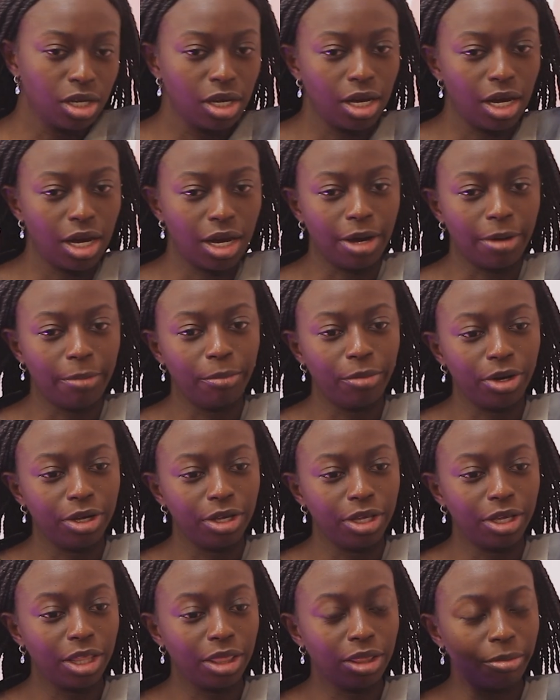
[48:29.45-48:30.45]
Um, but
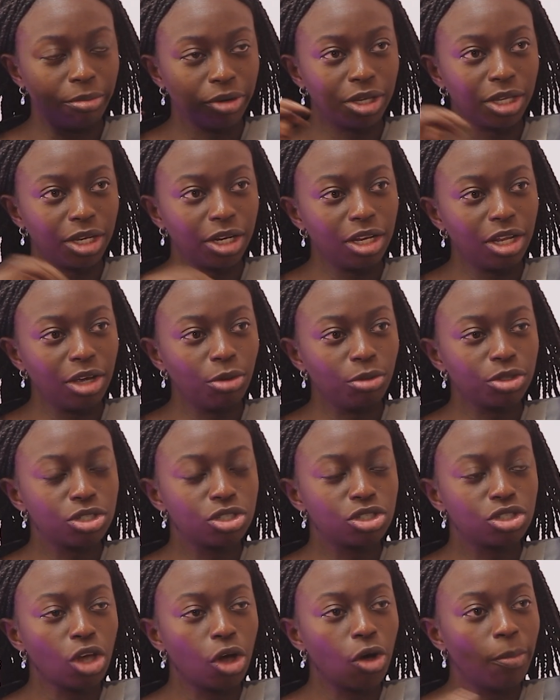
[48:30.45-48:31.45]
in the beginning, it was
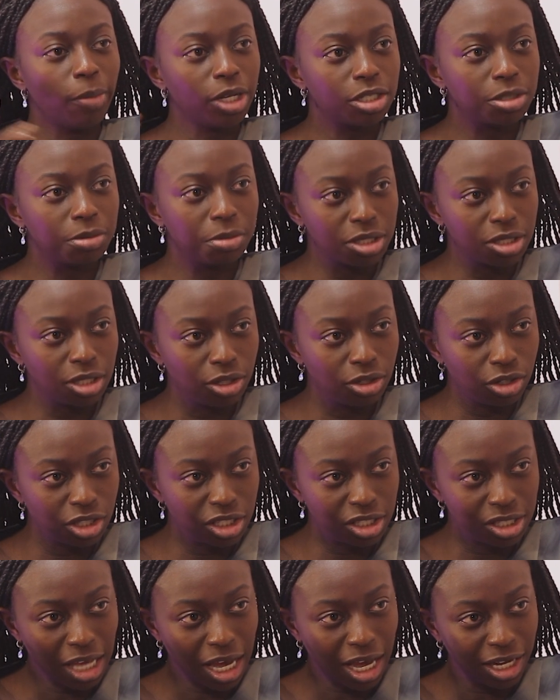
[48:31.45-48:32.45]
so much
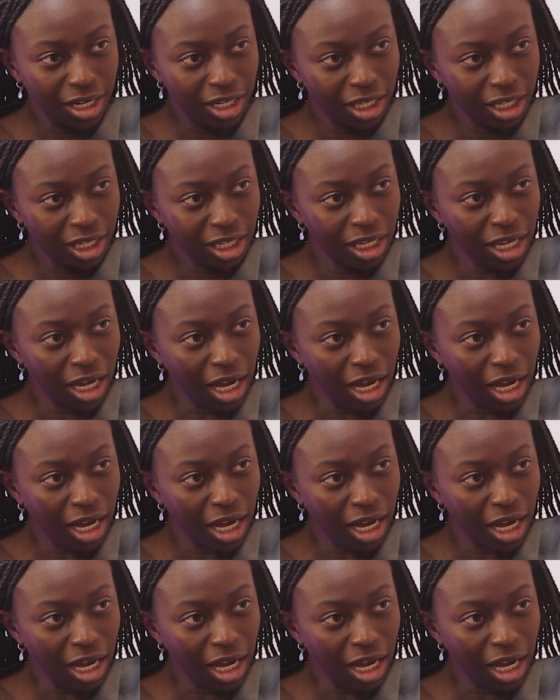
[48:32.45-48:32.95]
misunderstanding.